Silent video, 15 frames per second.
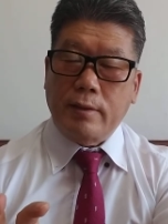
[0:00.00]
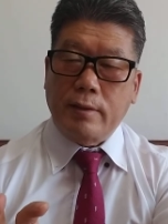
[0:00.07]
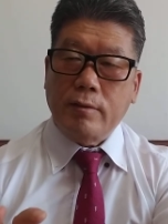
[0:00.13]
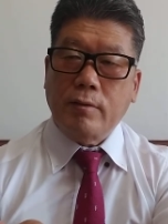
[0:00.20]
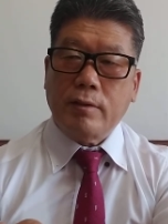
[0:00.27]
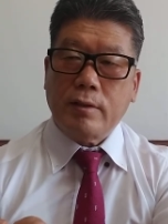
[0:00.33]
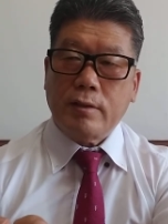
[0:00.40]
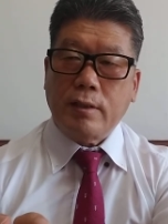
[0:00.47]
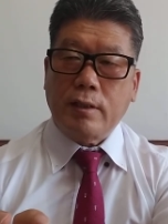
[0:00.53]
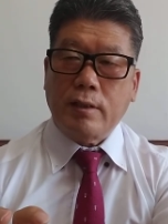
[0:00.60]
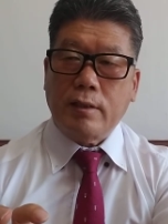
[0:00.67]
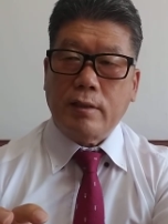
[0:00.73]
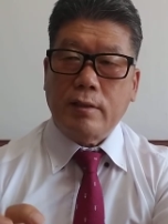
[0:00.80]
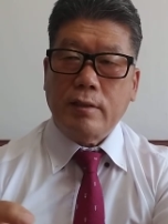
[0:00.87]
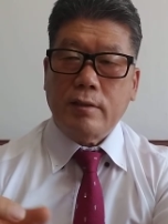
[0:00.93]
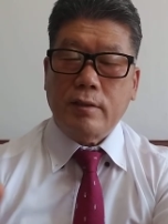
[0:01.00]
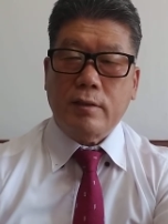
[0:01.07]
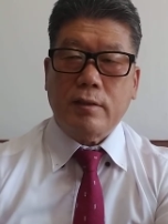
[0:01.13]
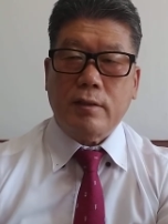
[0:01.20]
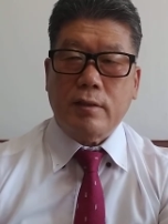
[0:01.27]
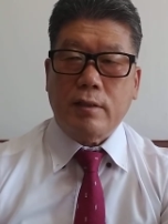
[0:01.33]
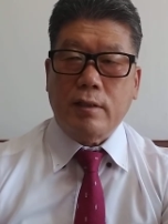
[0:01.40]
You understand? This is
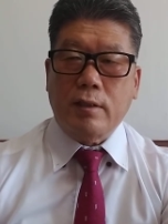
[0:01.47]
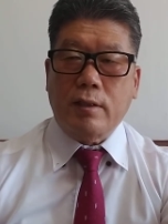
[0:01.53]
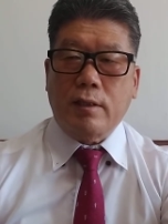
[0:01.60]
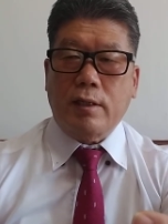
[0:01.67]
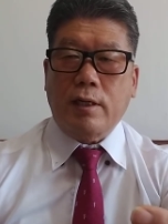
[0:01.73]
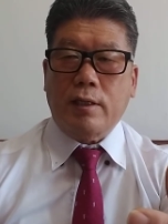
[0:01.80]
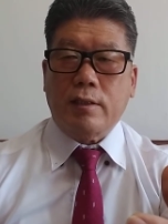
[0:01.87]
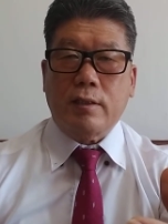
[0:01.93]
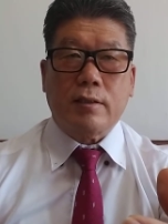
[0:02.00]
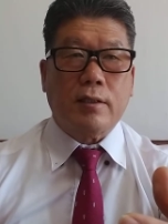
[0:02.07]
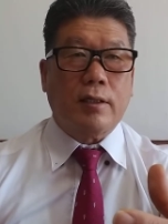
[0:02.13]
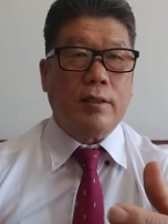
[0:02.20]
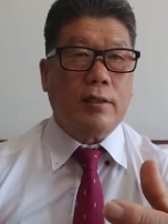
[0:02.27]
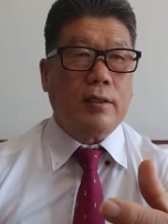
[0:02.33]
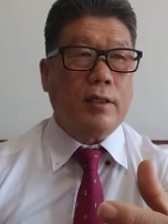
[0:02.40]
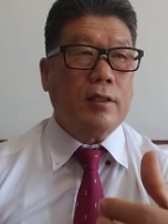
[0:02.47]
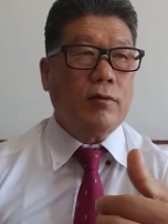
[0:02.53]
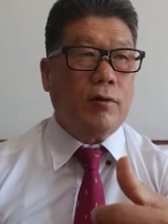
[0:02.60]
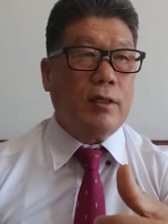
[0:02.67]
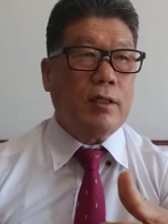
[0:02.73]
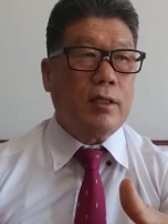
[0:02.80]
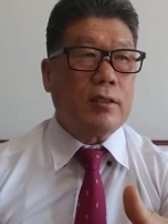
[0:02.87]
the like this.
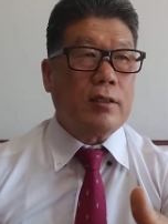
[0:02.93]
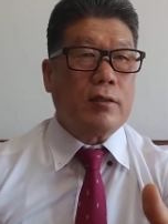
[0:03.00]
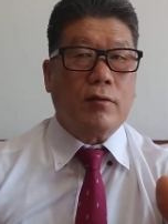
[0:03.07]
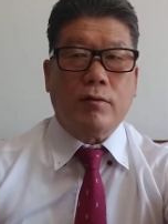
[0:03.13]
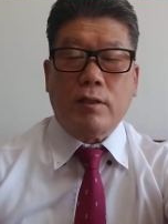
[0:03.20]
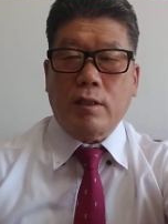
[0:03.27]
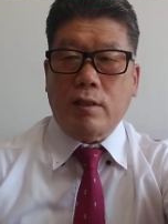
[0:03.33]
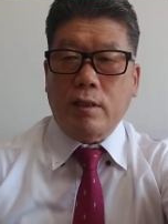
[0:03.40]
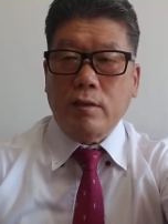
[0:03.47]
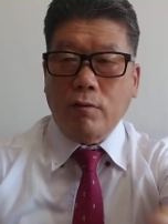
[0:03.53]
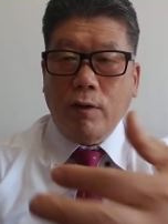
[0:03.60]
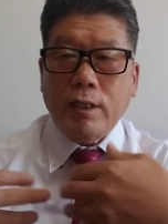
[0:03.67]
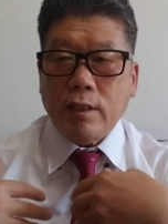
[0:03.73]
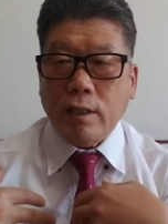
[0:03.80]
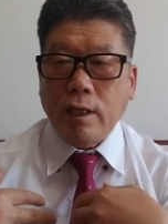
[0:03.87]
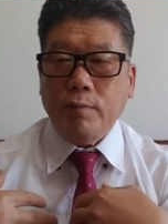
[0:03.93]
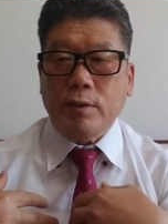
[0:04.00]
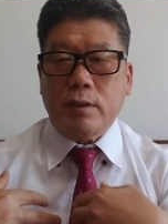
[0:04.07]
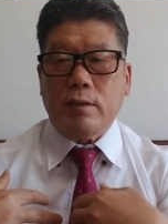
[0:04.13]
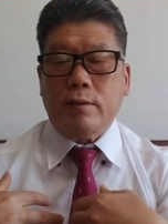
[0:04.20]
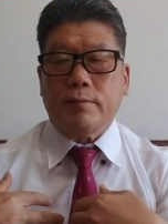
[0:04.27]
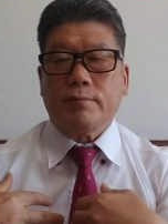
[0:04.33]
Underwriter is the okay. Underwriting
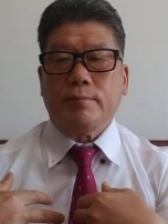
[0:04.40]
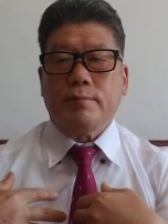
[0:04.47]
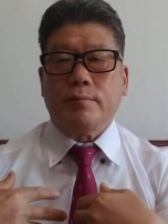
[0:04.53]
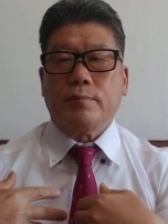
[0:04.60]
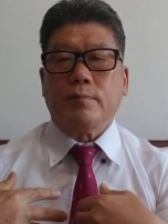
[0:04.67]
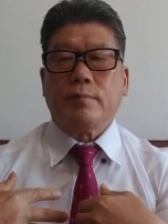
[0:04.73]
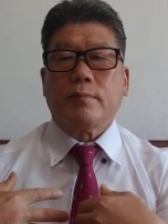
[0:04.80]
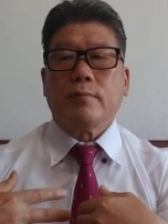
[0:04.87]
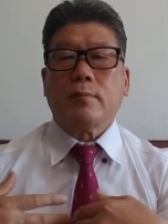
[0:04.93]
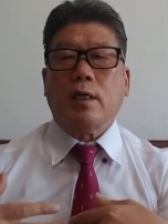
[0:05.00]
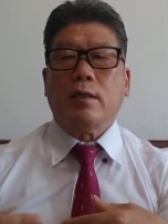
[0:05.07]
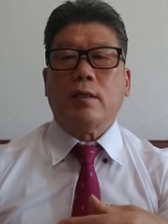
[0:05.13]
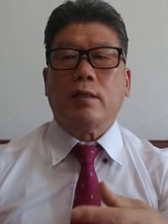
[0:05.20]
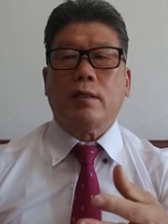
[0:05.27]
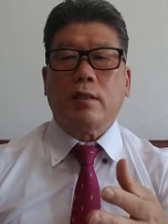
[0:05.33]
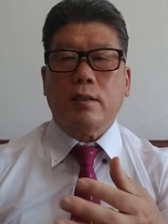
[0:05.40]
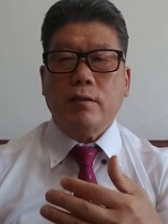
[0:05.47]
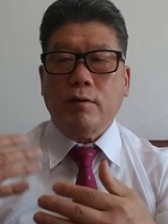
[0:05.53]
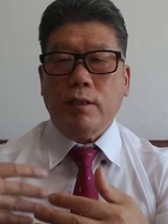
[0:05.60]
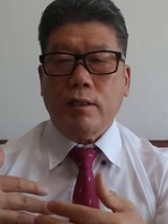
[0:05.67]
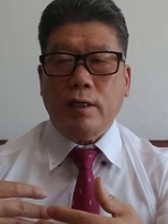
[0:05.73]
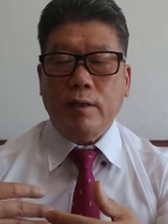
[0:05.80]
everything.
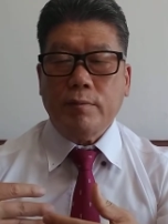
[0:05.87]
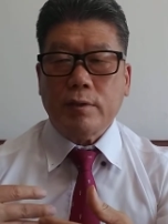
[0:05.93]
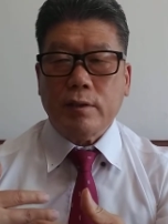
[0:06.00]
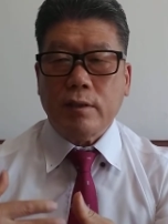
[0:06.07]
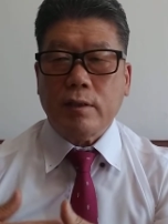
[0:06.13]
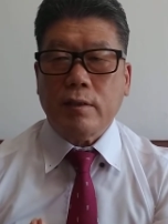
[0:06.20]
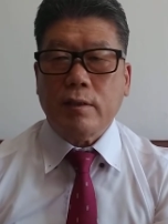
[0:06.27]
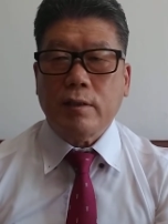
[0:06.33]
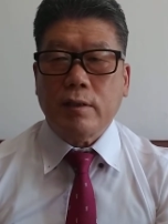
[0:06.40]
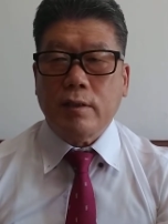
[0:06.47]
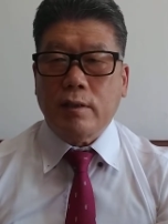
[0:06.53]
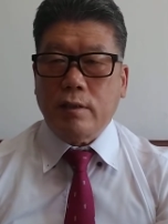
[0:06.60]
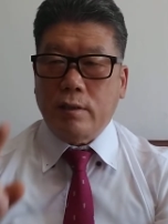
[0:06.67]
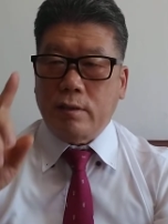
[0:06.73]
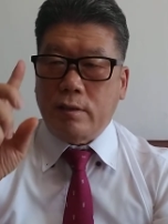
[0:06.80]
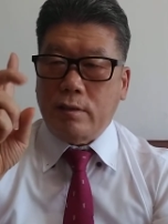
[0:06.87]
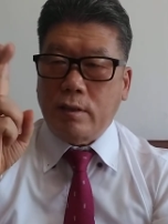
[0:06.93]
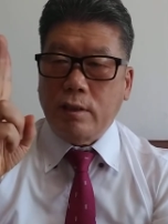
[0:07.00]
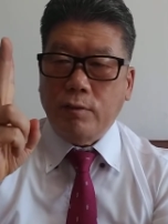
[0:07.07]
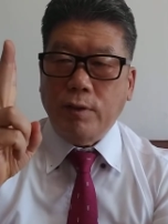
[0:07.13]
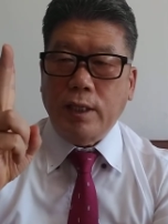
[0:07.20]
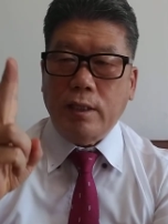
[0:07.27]
Underwriting everything.
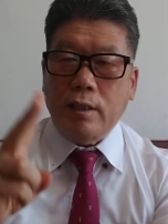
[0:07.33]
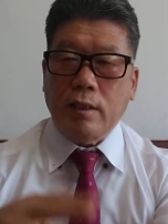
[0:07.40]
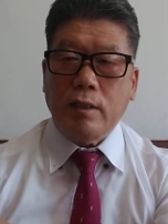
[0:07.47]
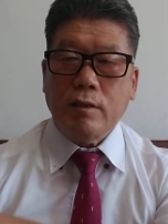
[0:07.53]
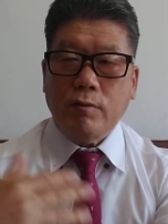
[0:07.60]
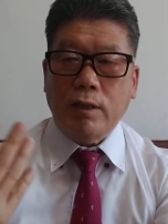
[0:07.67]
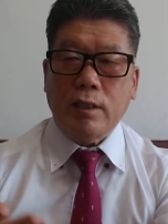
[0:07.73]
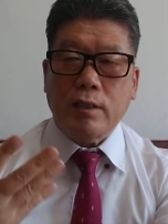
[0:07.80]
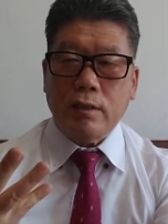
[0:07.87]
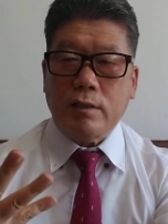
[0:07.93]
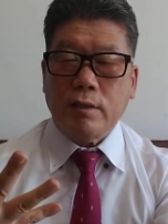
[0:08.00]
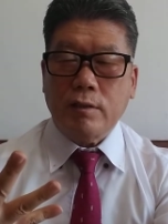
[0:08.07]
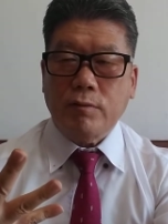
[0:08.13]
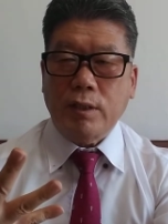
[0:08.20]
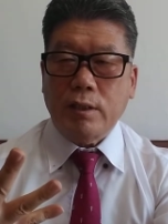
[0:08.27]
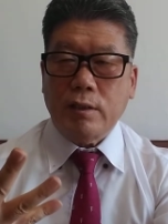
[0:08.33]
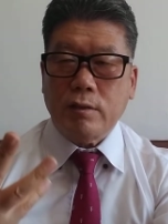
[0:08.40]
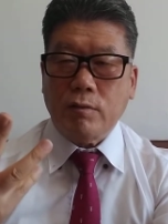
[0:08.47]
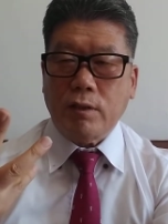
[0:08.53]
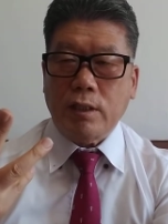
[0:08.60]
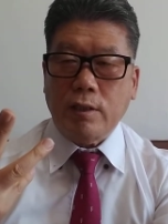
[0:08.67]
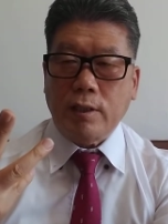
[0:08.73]
Underwriting three
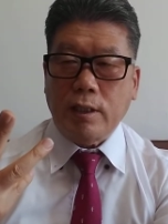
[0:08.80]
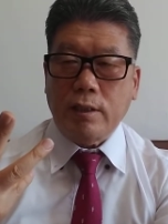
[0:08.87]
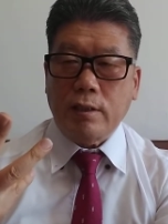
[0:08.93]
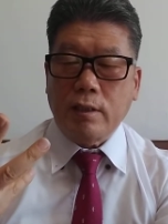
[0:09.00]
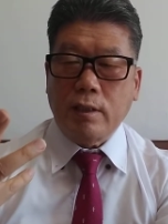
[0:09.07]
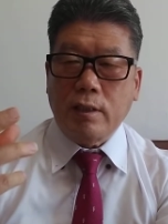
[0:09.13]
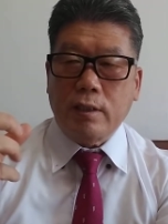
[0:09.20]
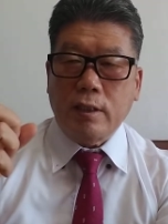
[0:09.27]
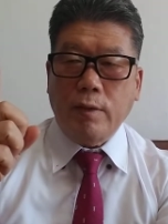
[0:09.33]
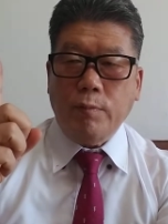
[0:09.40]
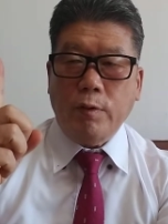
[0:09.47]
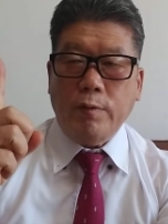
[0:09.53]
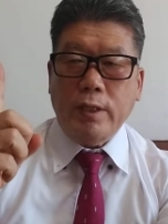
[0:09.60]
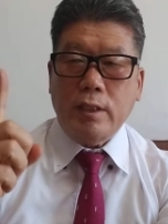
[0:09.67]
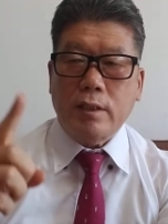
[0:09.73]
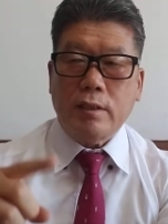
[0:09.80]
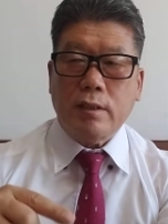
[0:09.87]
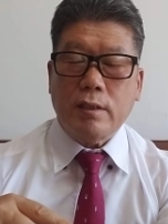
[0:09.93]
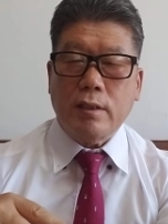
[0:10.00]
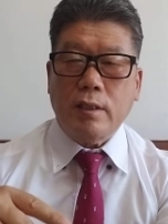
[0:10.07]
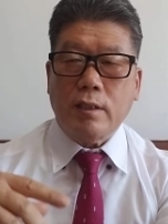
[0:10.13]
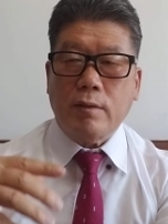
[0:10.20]
way. Number one is
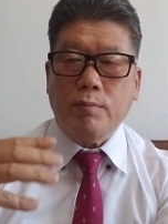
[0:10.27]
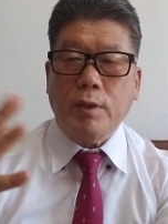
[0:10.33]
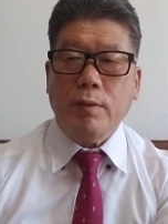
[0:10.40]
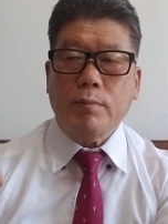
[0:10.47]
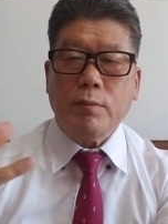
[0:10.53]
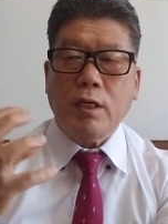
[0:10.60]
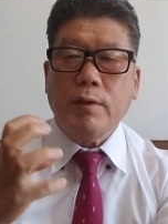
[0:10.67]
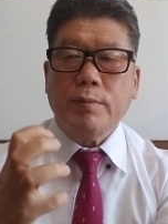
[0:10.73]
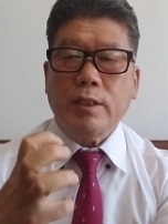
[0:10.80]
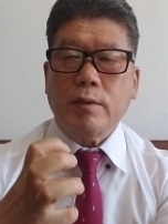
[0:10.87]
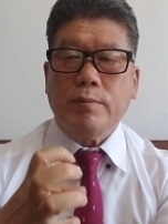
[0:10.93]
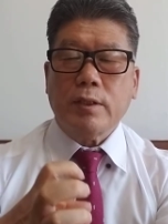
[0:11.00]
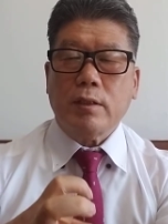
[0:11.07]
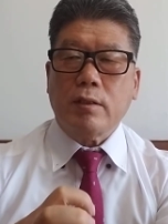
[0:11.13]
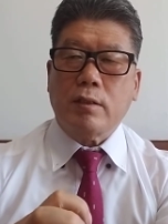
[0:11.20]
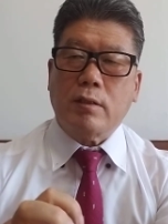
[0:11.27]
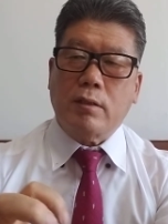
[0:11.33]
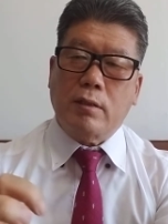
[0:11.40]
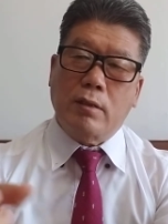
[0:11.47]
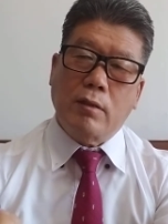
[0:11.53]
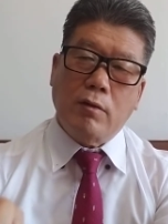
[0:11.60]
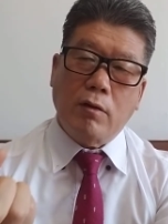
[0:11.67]
the firm commitment
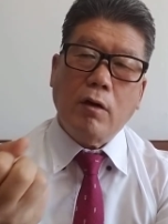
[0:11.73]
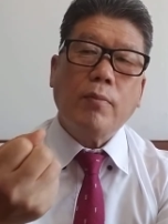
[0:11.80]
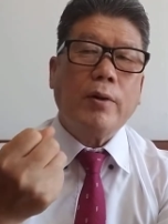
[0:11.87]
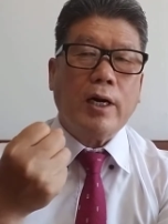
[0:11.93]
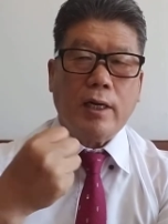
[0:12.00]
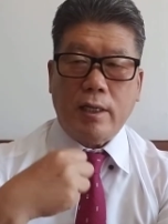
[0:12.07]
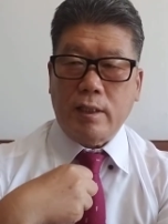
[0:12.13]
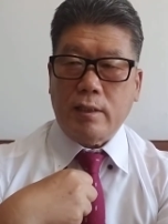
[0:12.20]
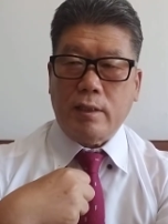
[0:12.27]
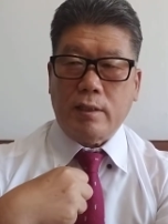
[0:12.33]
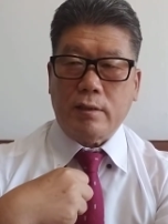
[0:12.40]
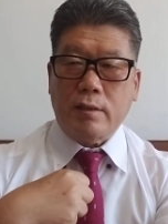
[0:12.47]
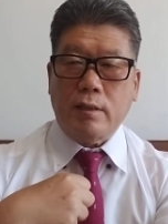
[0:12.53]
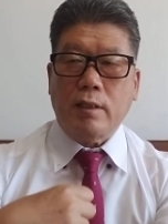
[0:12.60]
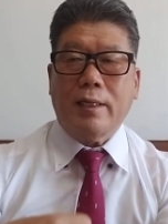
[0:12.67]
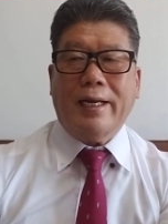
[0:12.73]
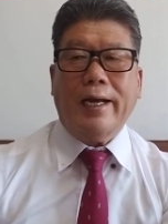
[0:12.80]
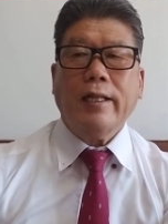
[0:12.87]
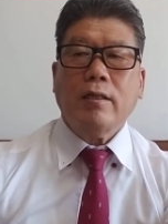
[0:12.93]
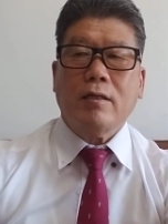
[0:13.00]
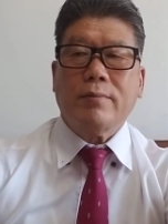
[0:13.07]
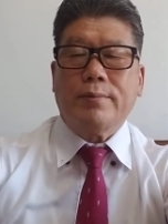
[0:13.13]
of our contract.
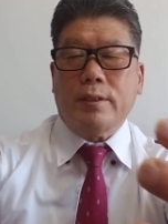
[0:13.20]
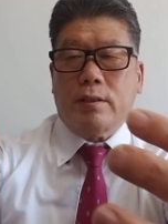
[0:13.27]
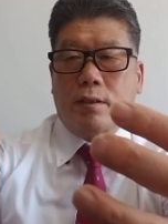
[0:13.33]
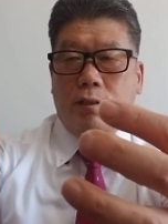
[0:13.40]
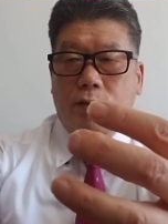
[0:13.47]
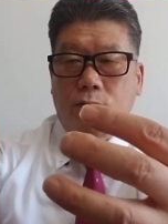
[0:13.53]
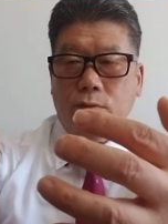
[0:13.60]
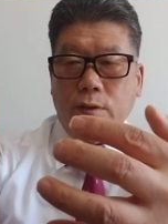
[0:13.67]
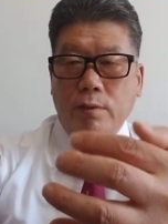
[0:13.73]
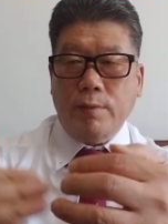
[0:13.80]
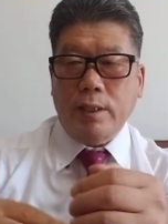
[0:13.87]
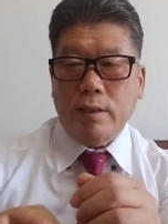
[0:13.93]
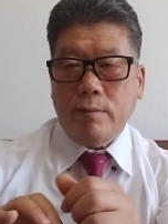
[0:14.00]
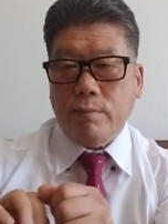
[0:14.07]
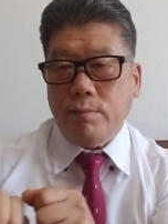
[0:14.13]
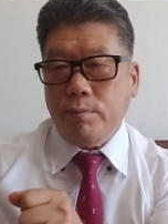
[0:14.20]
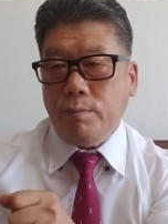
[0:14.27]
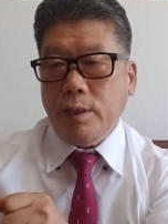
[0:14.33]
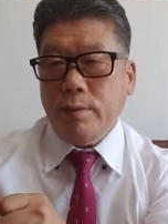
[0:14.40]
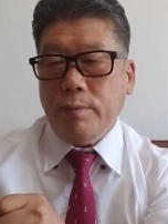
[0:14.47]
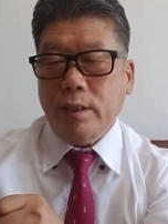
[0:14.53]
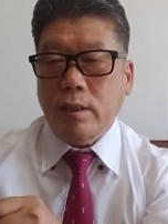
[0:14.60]
100% we will buy.
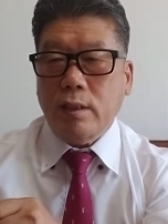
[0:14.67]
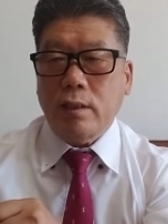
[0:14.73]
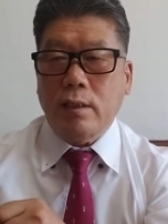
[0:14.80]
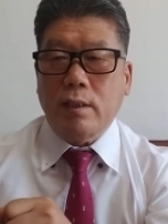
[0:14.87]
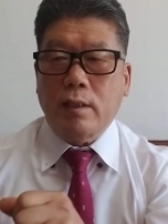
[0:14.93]
Pay money.